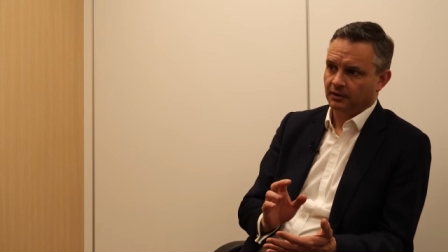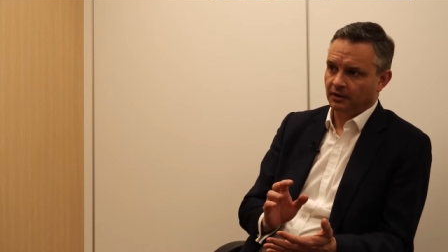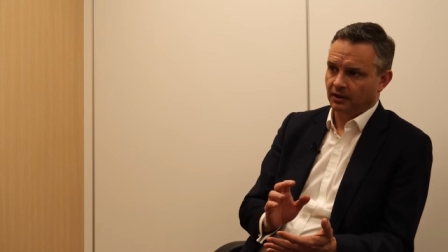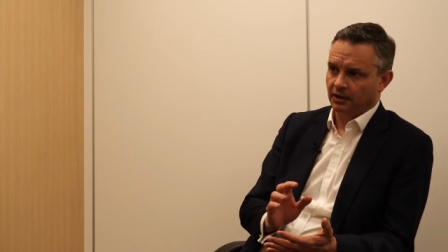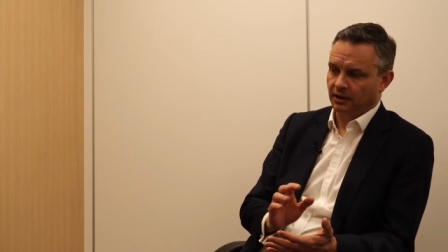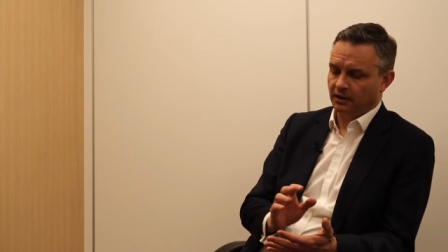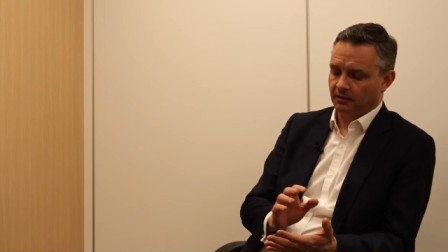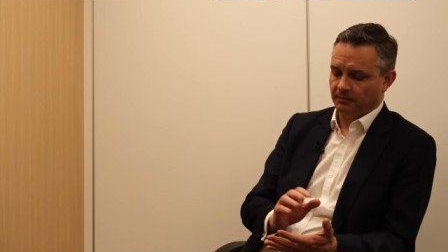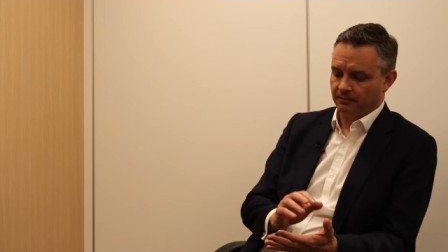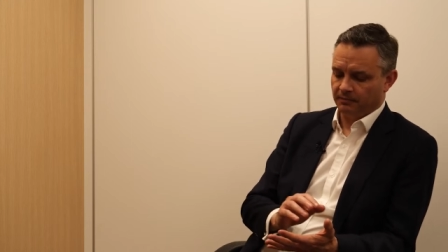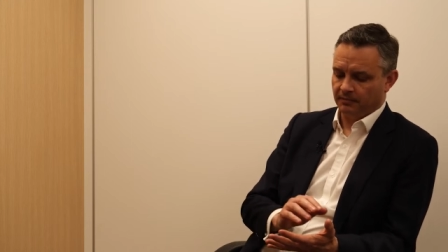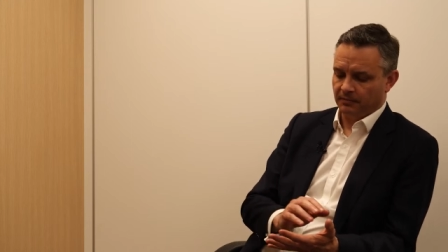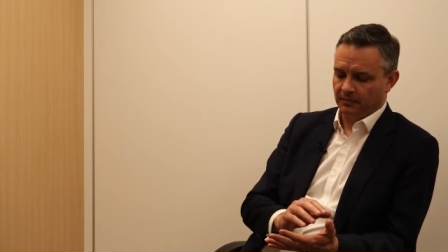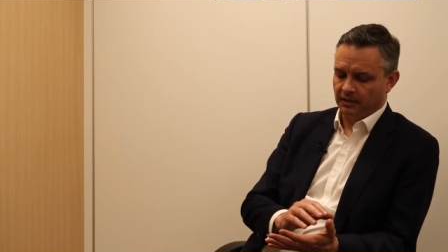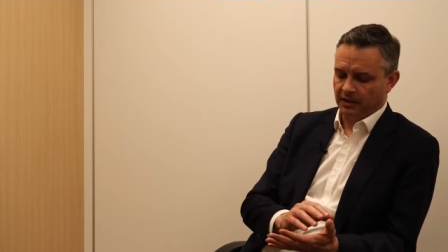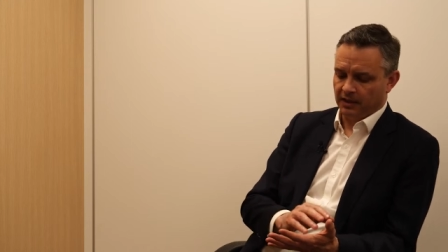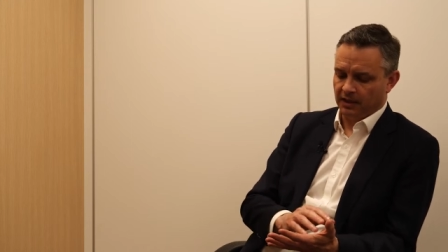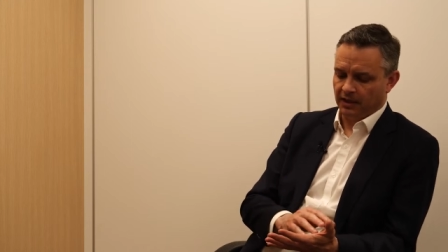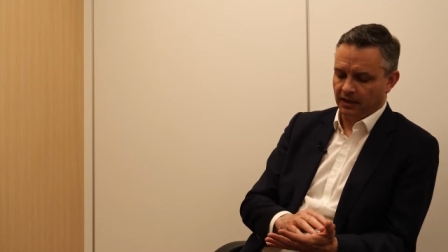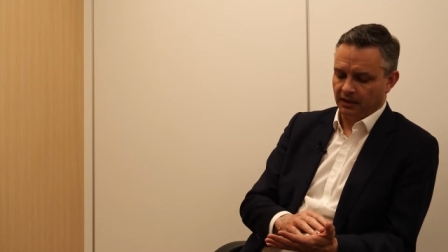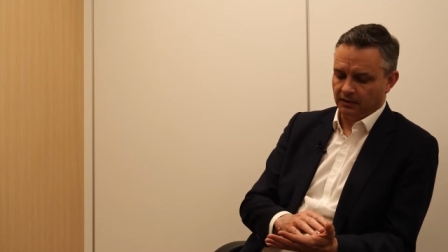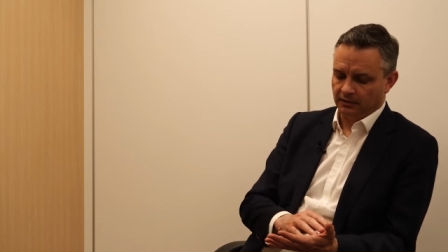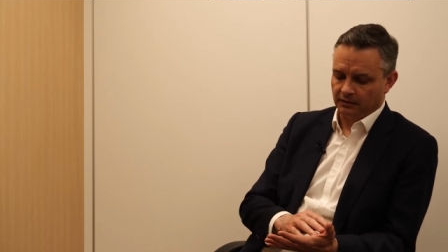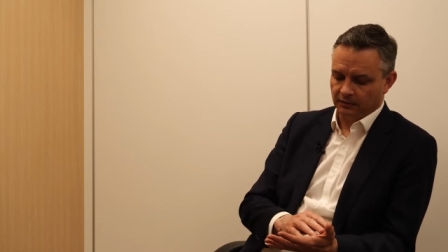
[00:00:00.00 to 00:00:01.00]
Um,
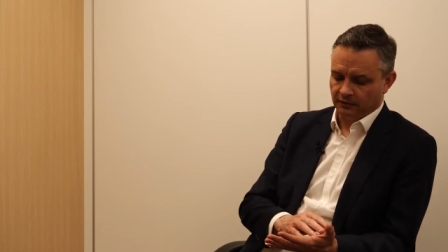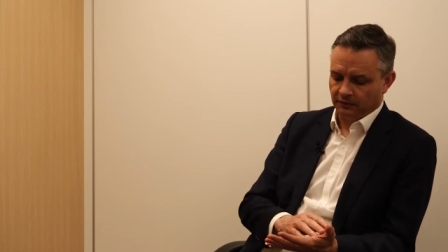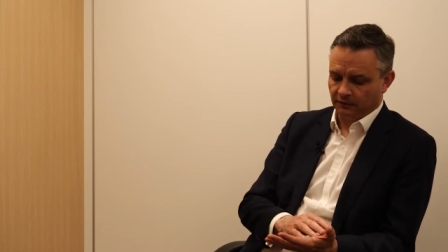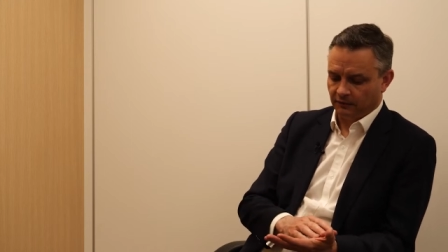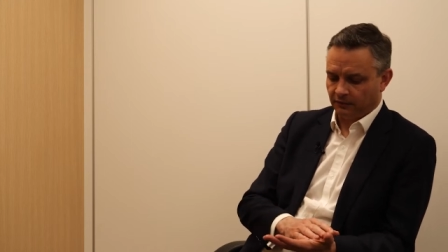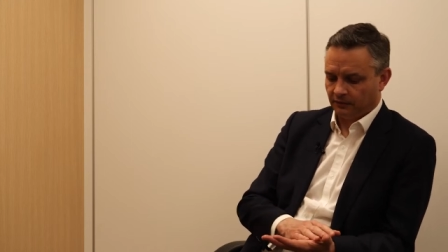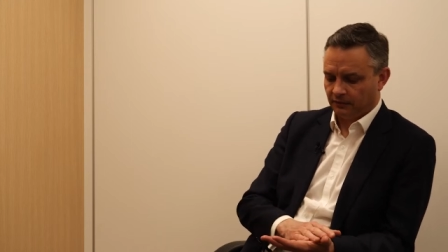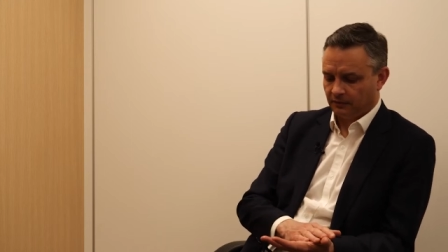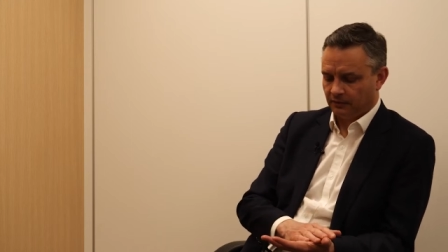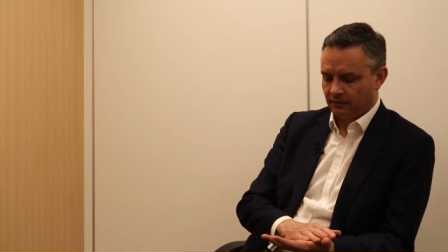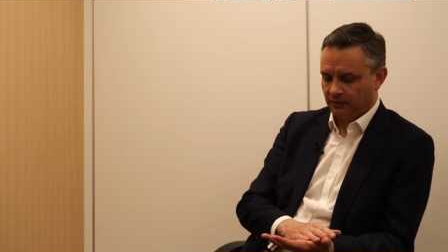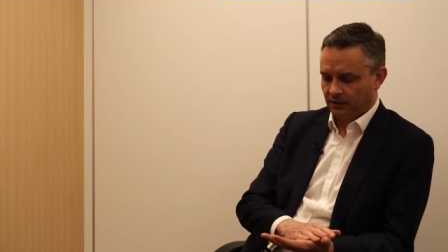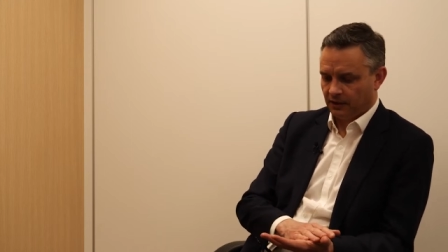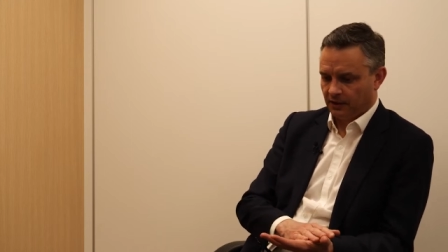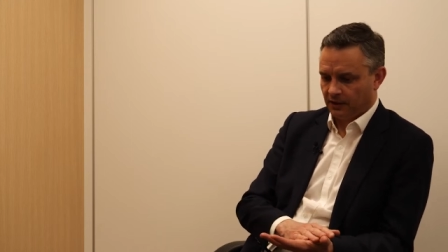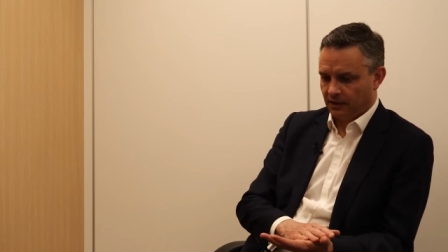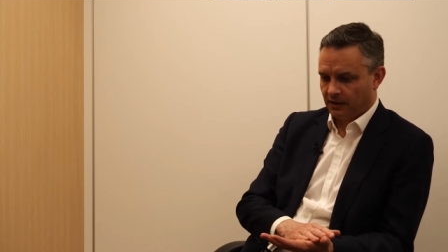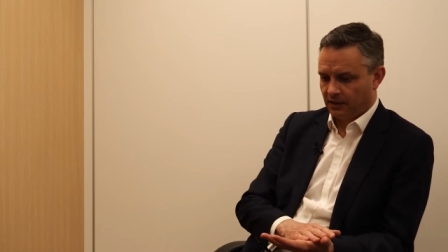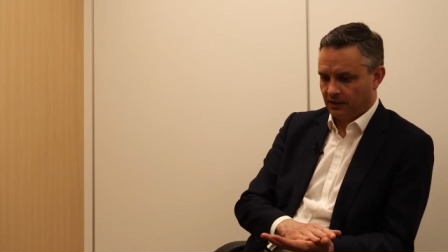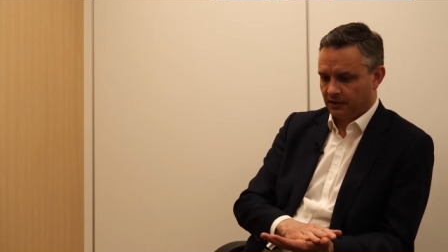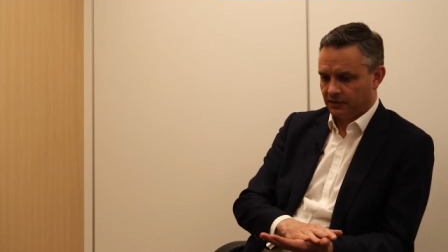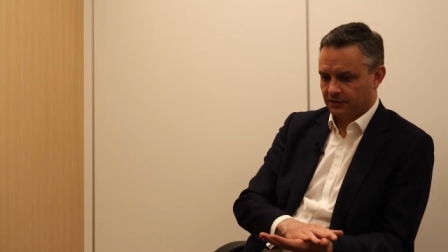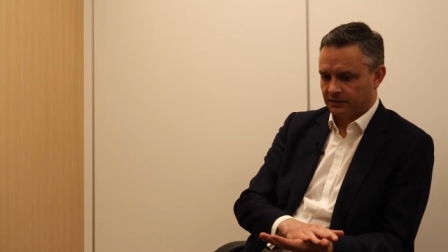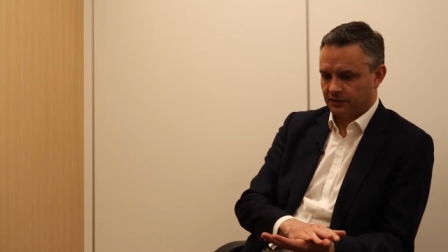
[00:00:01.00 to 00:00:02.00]
and
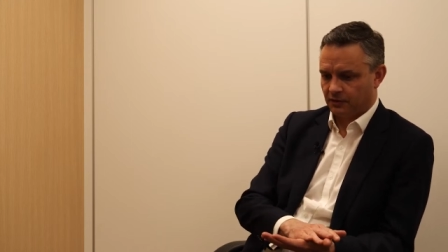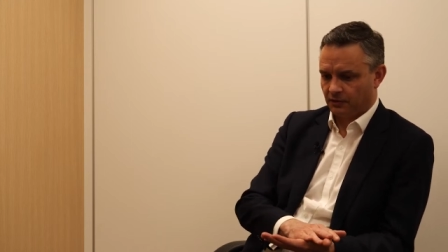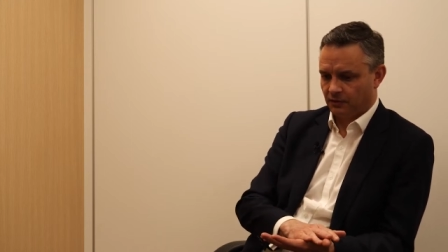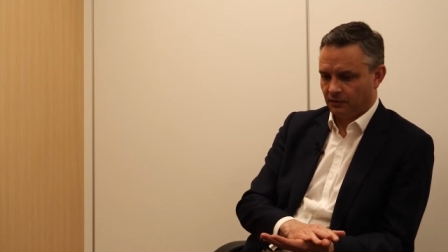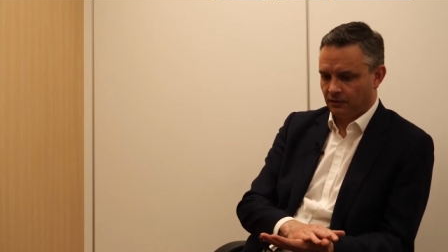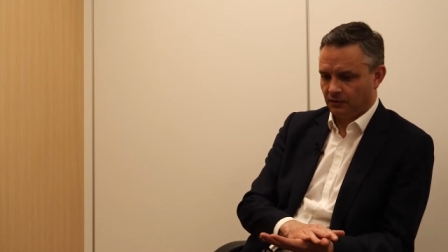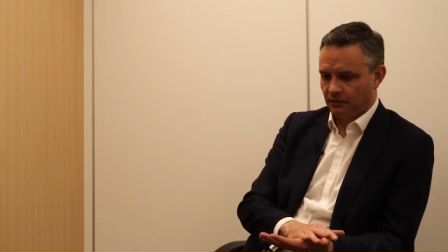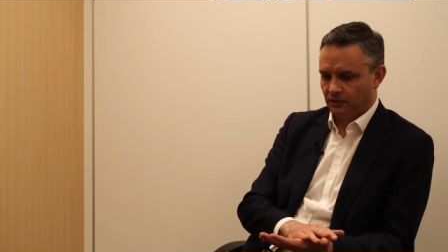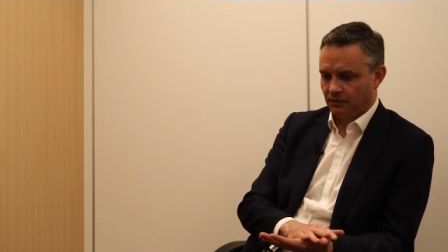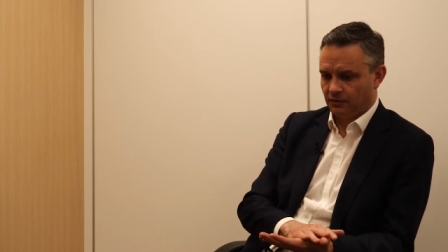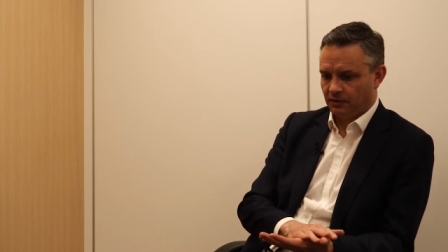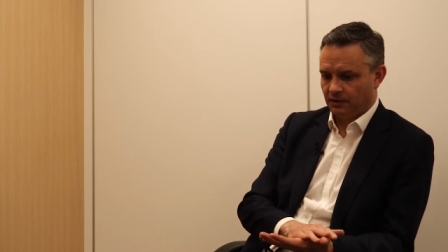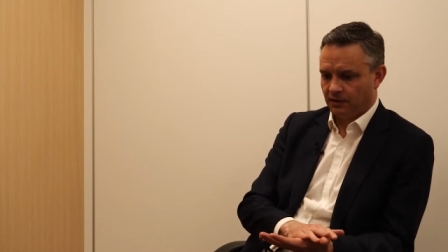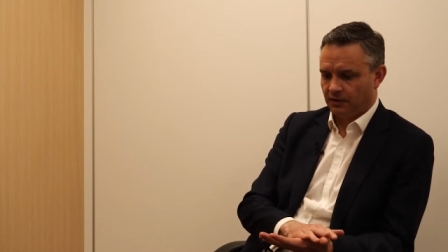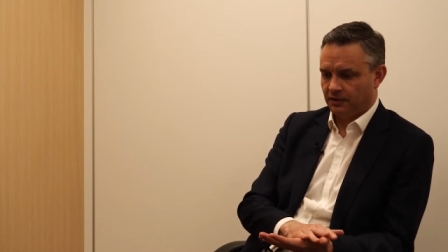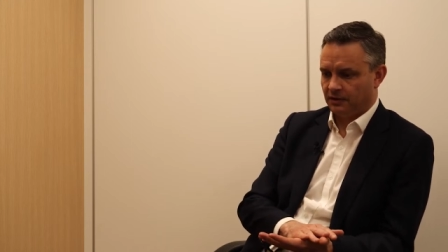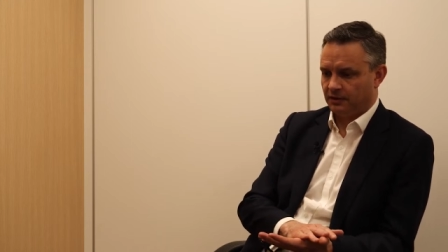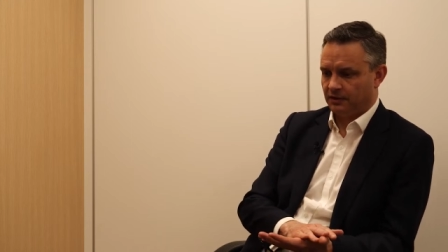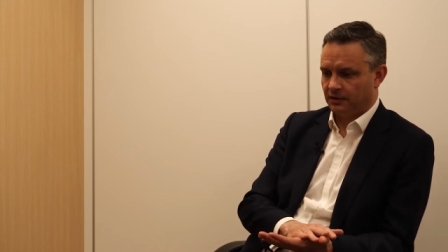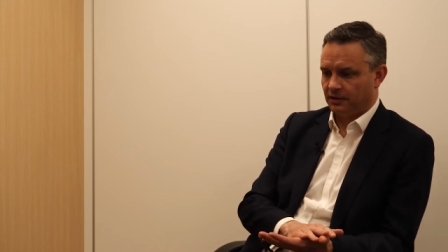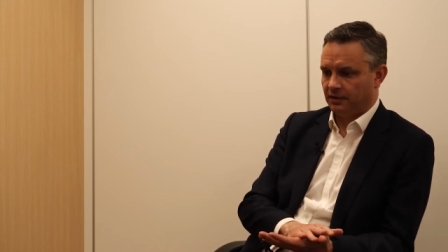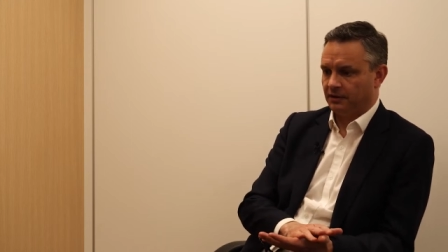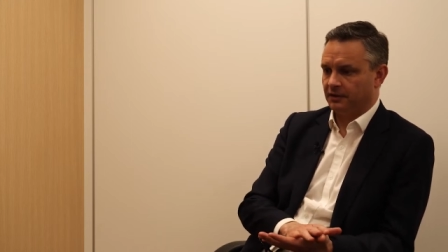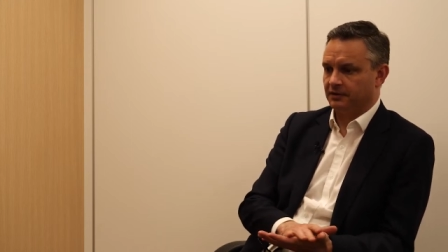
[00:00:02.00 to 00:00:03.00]
uh, so it,
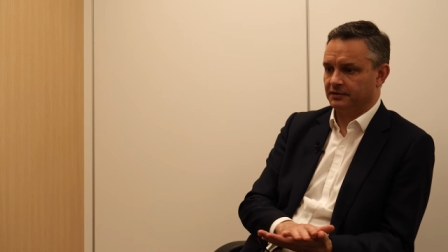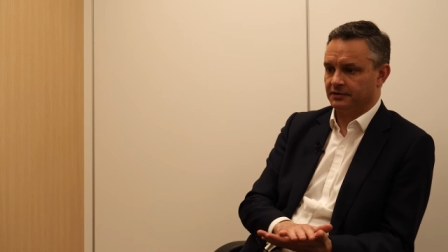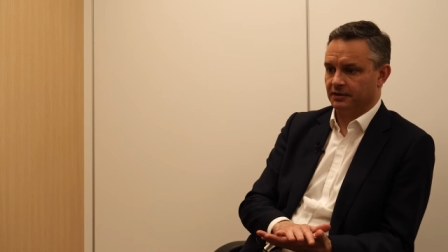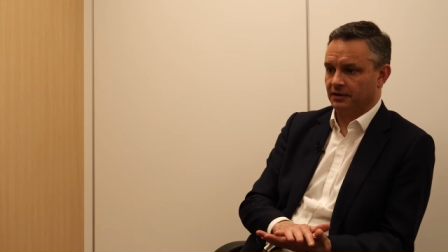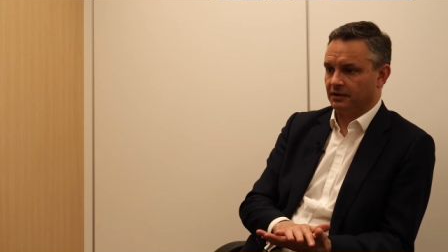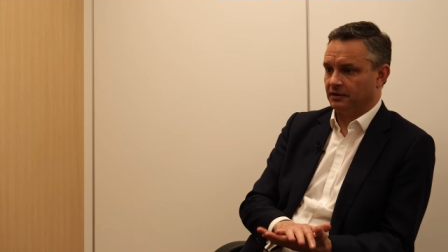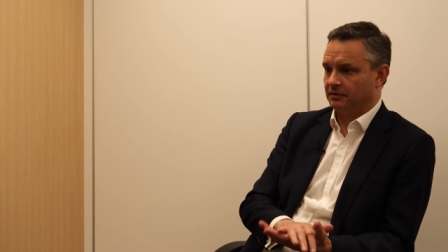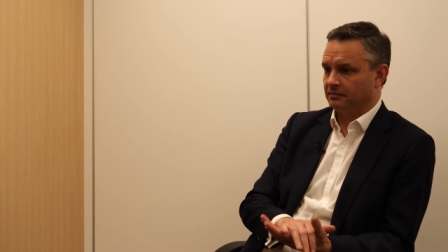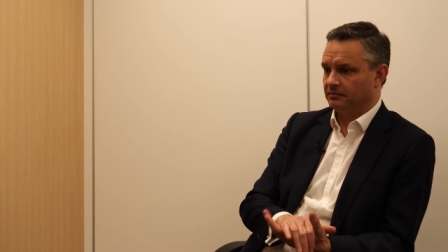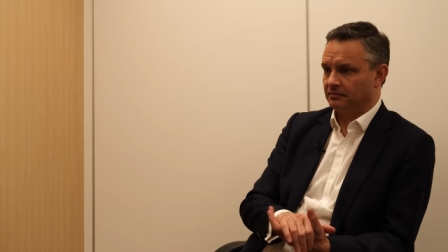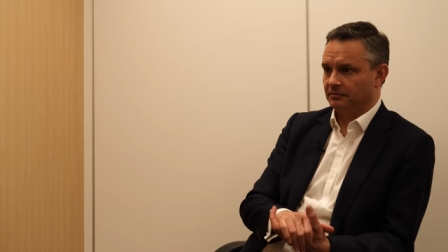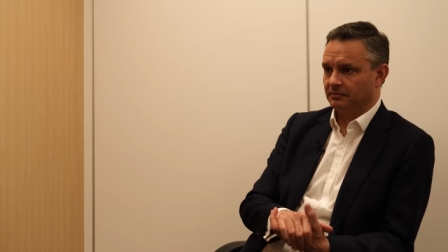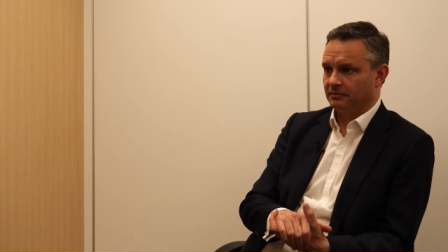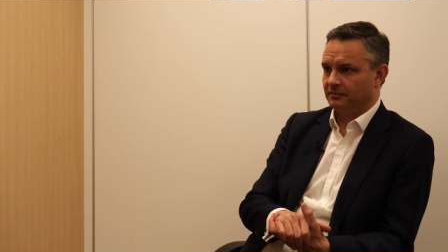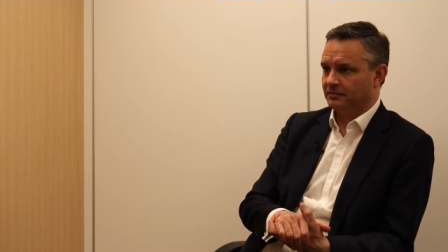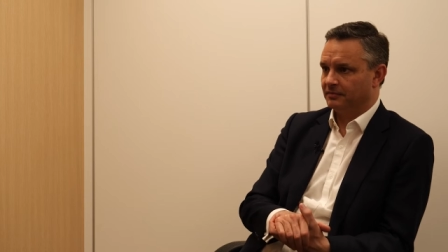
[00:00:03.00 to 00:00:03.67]
it is a,